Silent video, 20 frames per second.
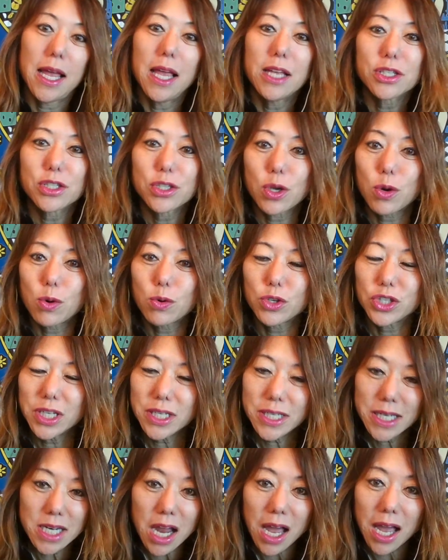So she
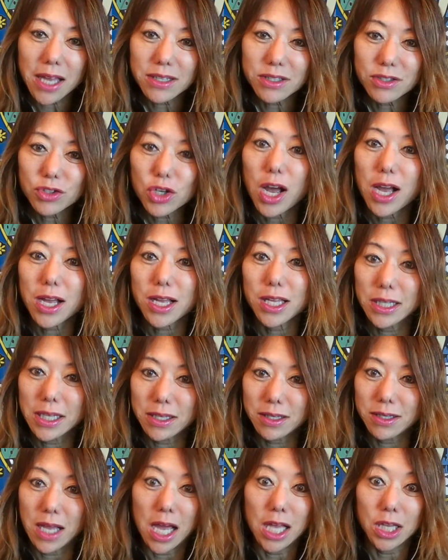did not talk
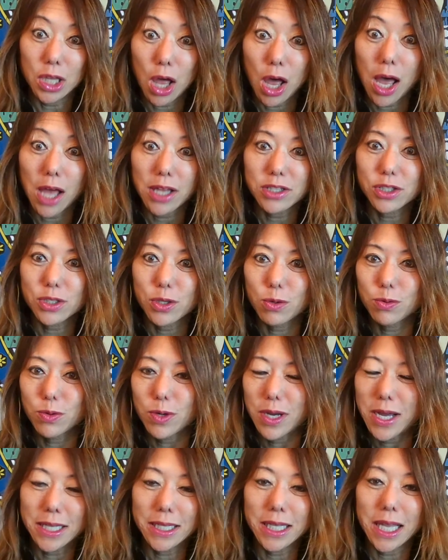a lot.
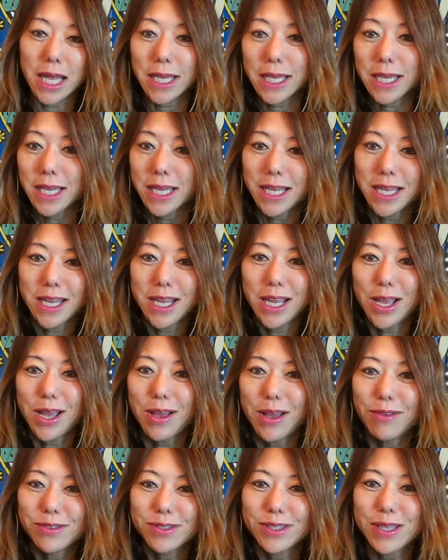So unlike
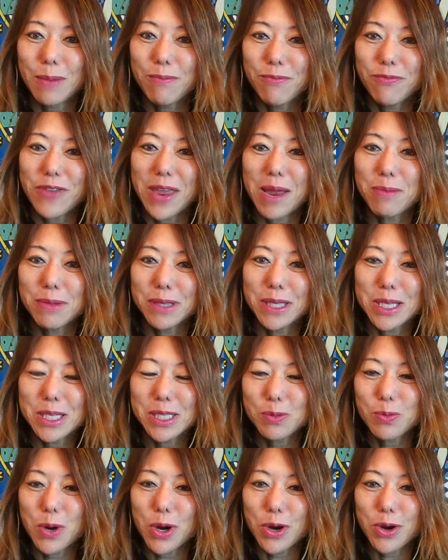some
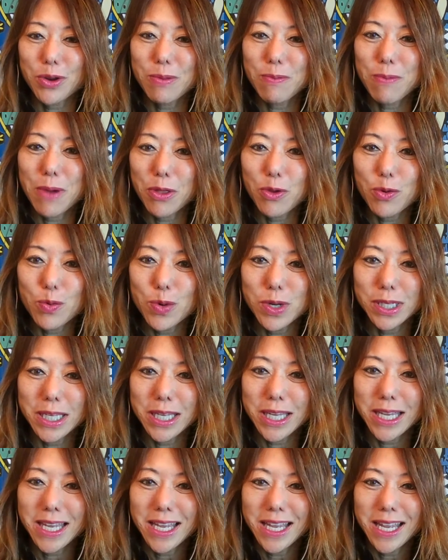families where the mother
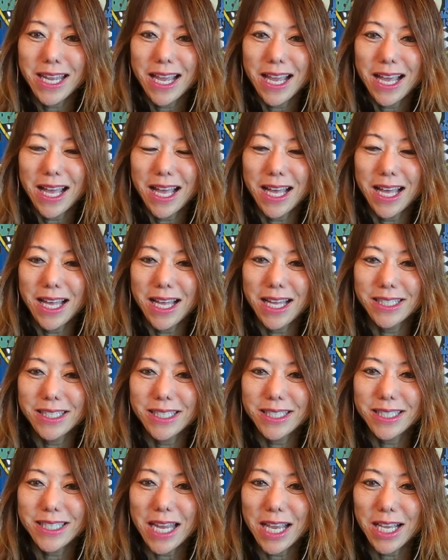really
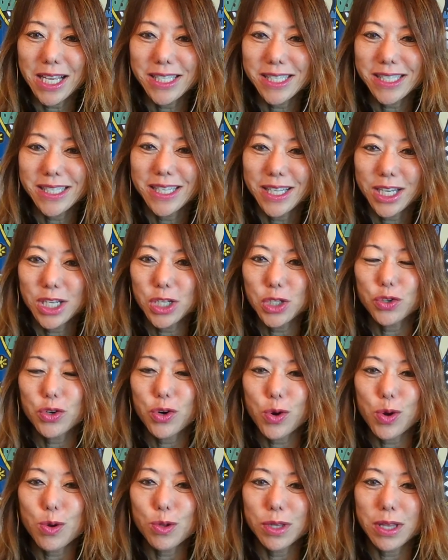takes
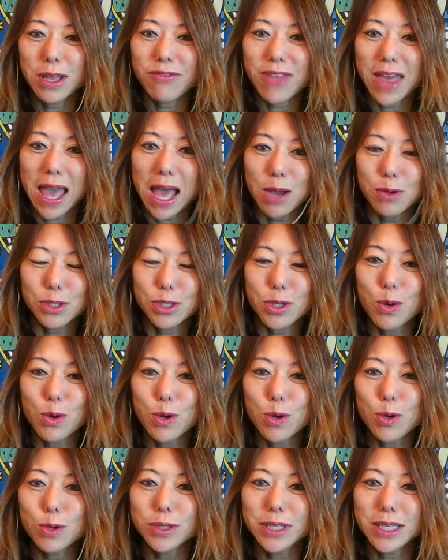control of the
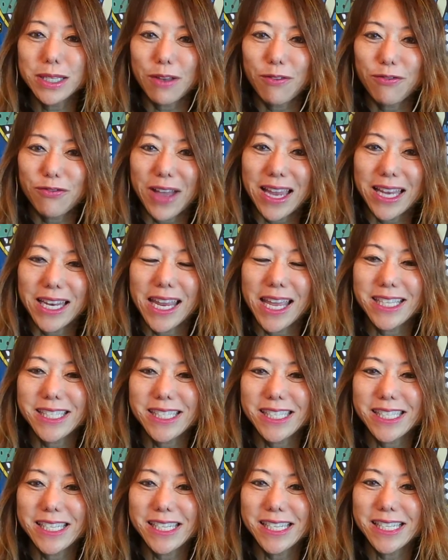household and the
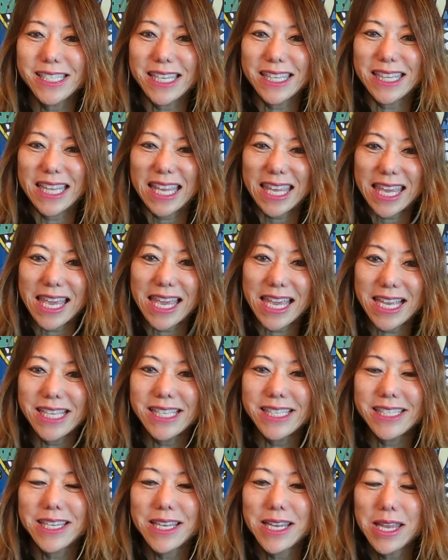finances and the
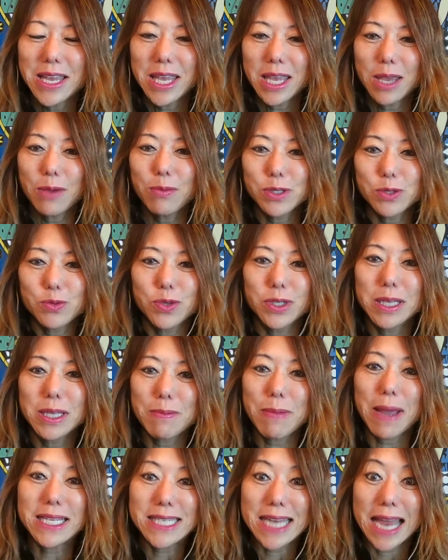kids, it was really
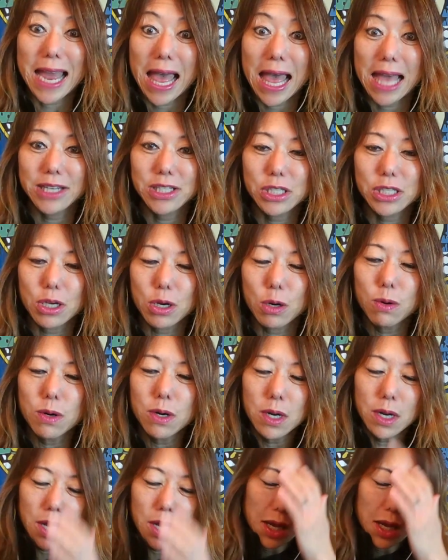my dad. So
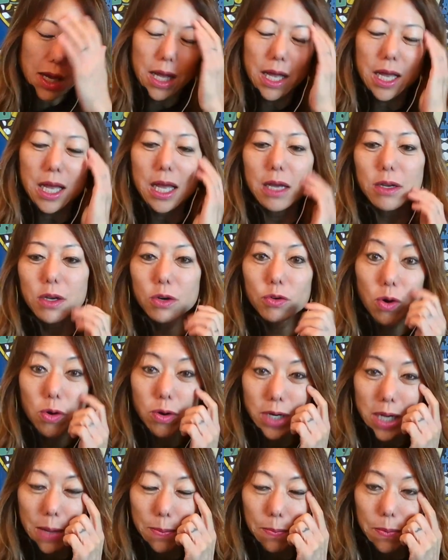
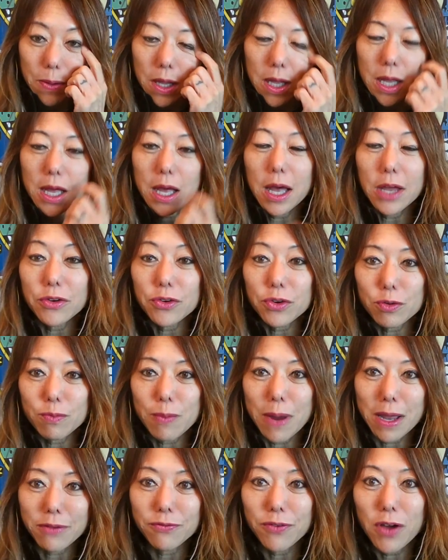growing up under
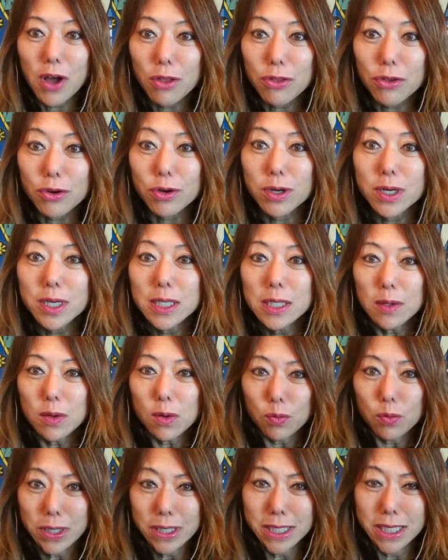my father,
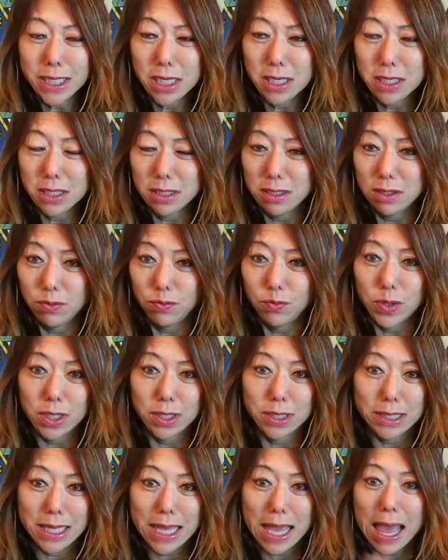we didn't
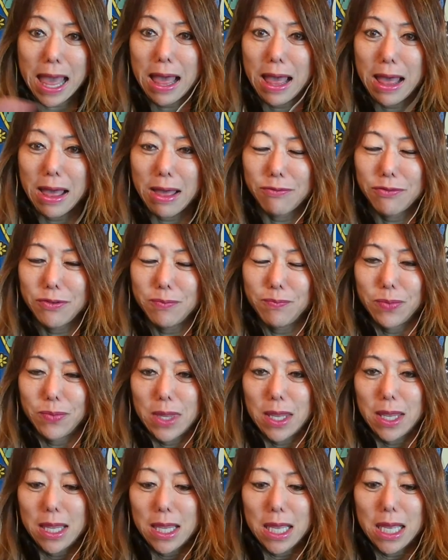really have
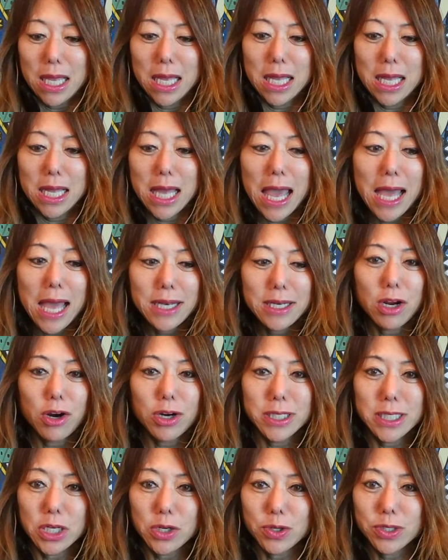at our
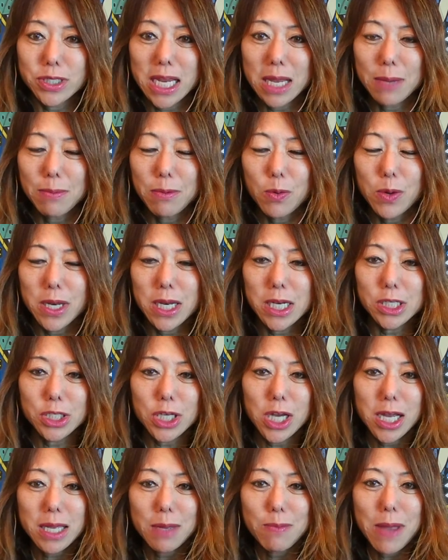dinner table, we didn't
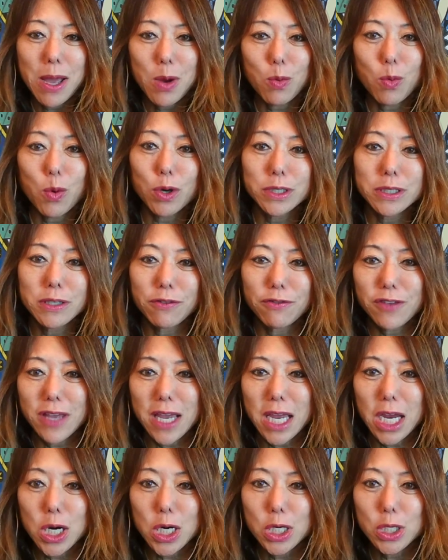talk about world
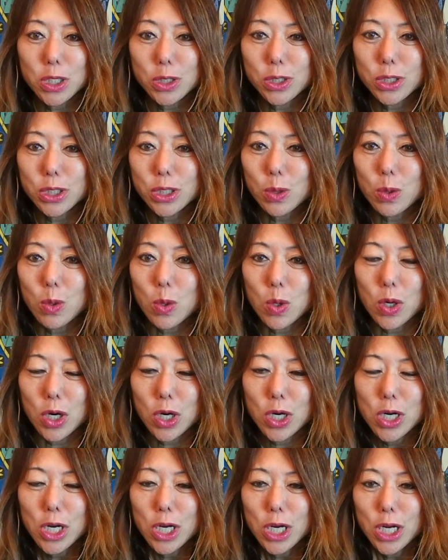affairs
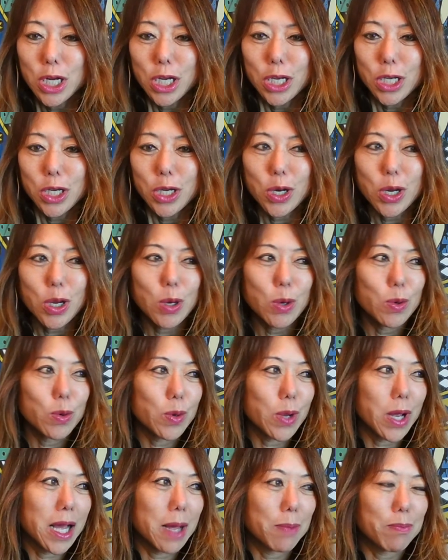or,
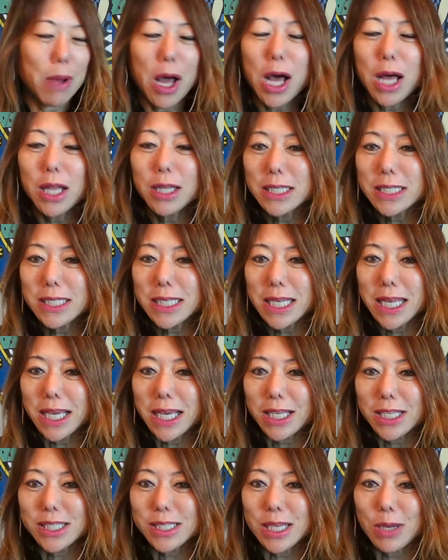
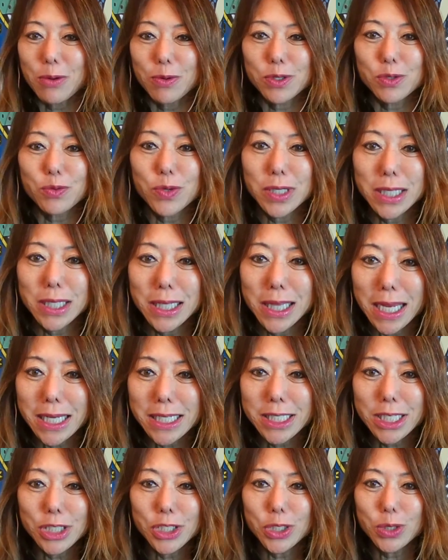politics. It was really
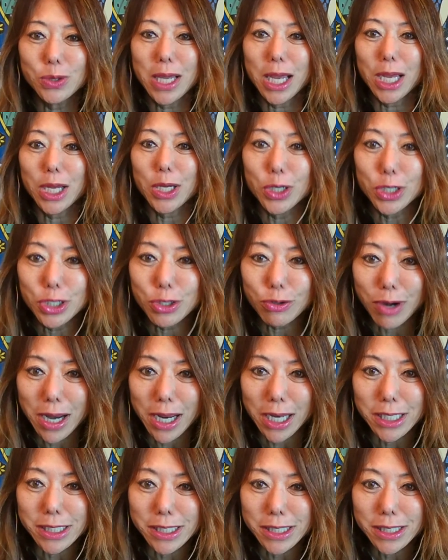like, did you get good
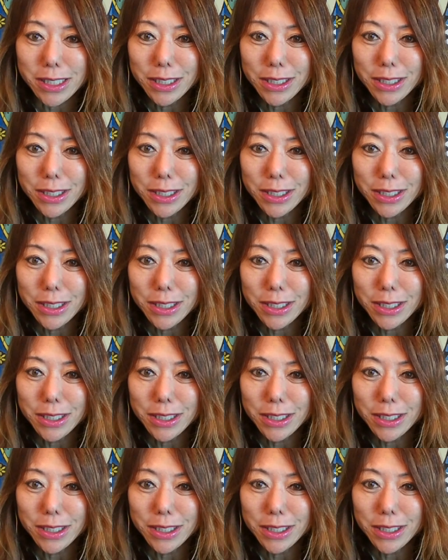grades?